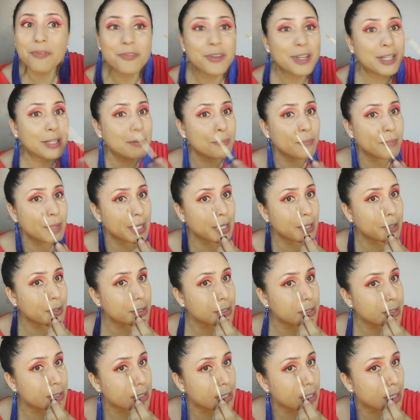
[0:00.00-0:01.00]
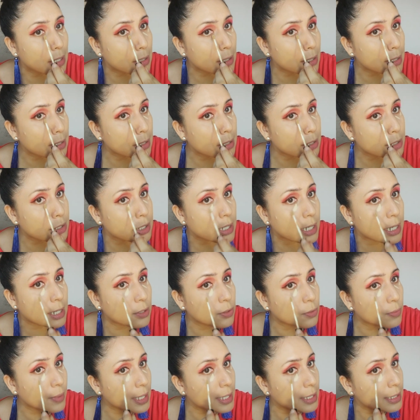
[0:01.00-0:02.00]
Fit Me Concealer in the shade
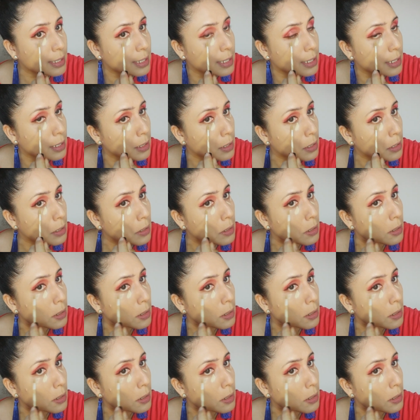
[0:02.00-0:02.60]
20.